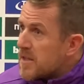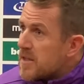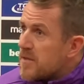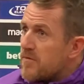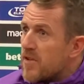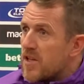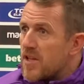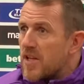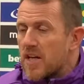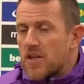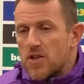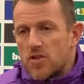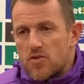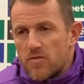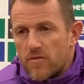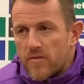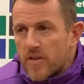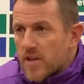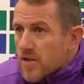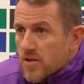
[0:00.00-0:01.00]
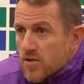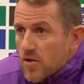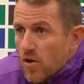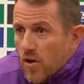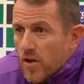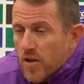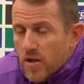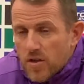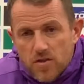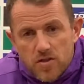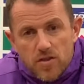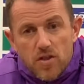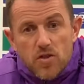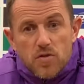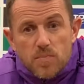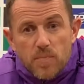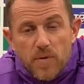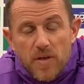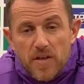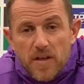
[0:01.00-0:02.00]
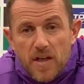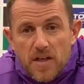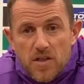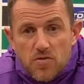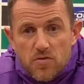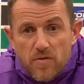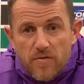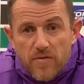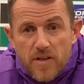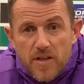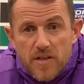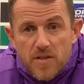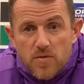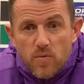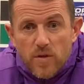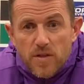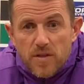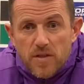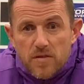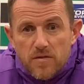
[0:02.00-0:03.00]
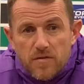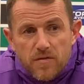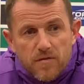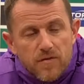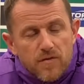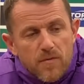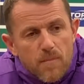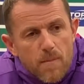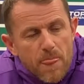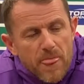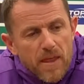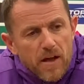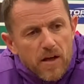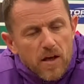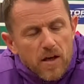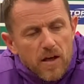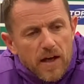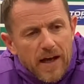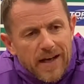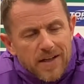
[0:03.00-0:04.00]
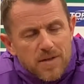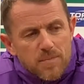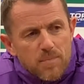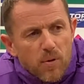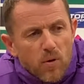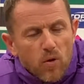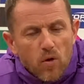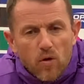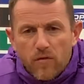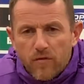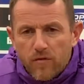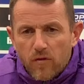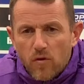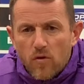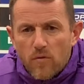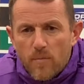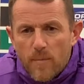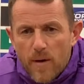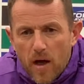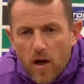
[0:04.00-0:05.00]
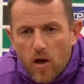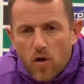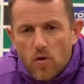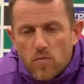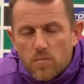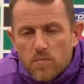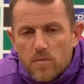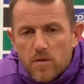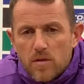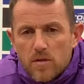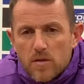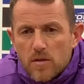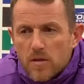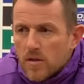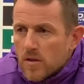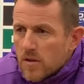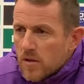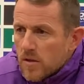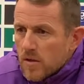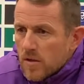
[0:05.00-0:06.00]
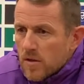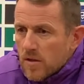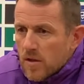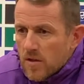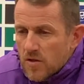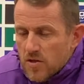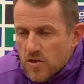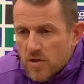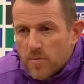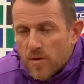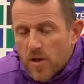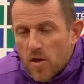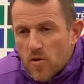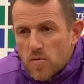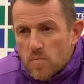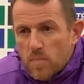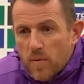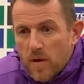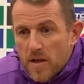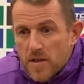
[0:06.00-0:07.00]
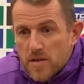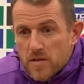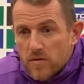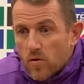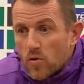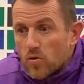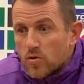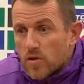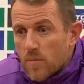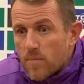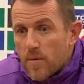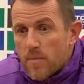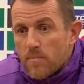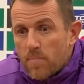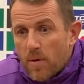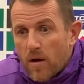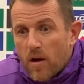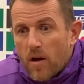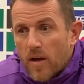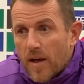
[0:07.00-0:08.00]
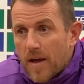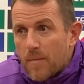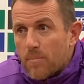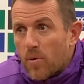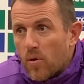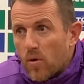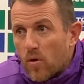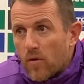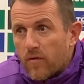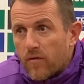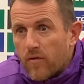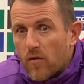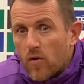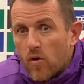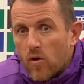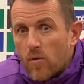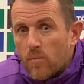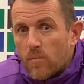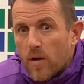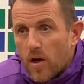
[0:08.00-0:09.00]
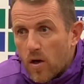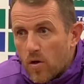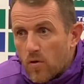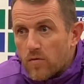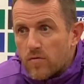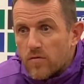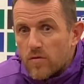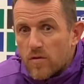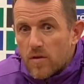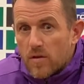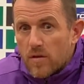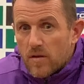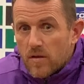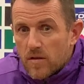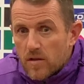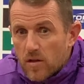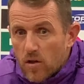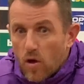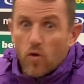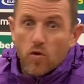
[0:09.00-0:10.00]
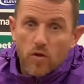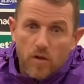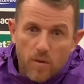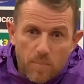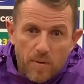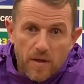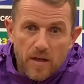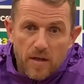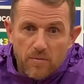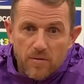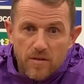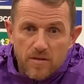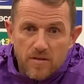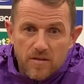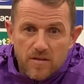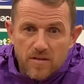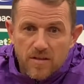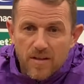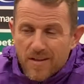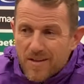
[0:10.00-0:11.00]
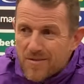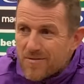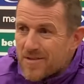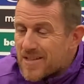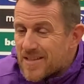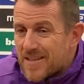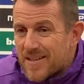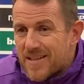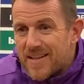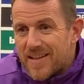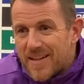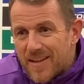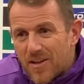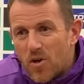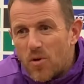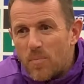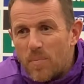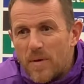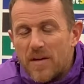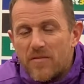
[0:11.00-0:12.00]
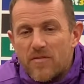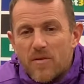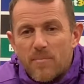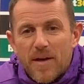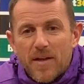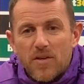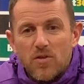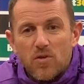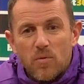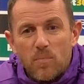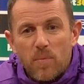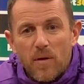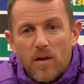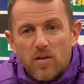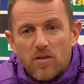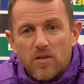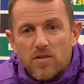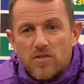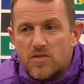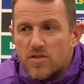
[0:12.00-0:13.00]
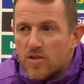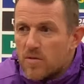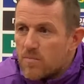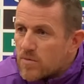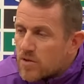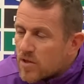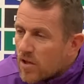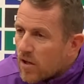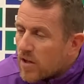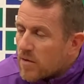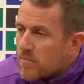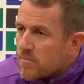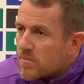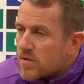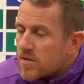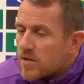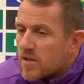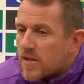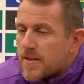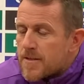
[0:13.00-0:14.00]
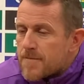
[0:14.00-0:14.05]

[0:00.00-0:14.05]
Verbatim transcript: the nature of it is not an excuse, but the nature of it is when you've uh, had poor form at home, and some of those players have also been part of that poor form over a longer period. You know, there is a little bit of a mental block, and sometimes